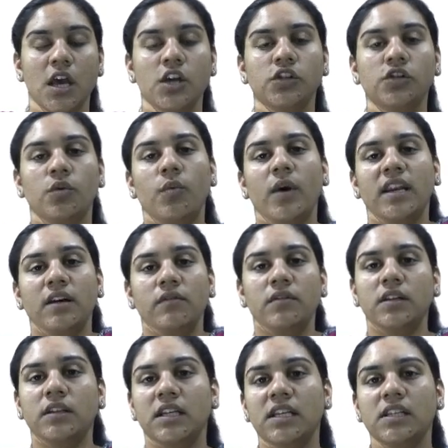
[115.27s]
So whenever
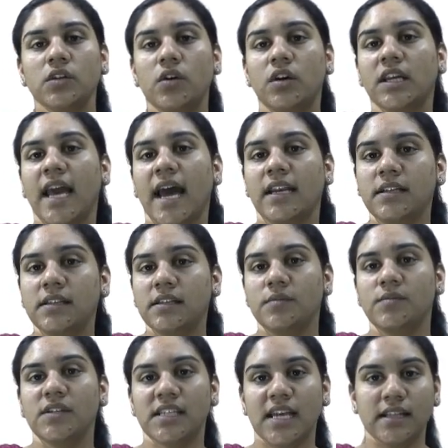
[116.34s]
these
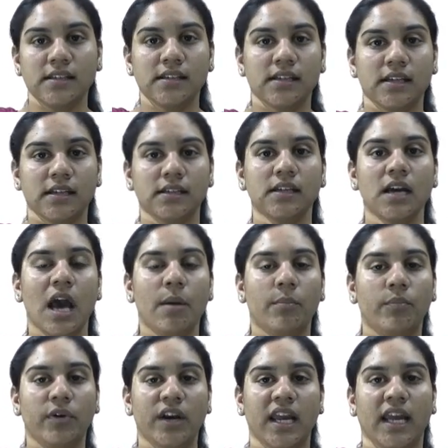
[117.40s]
organisms senses
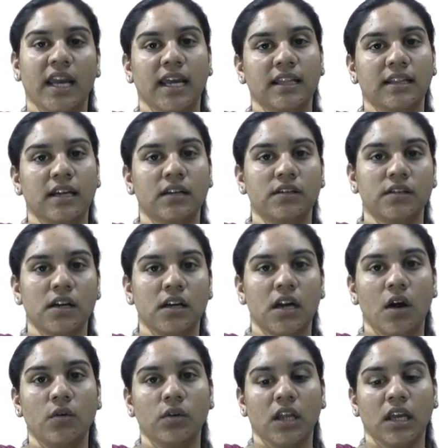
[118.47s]
prey in their
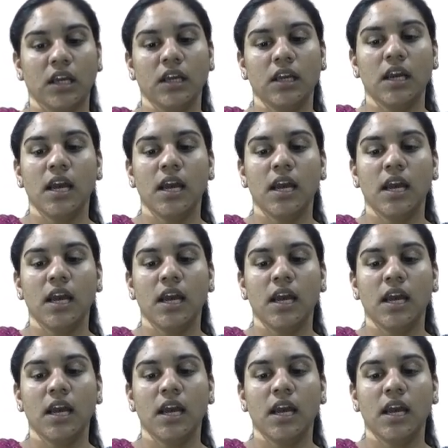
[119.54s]
surrounding,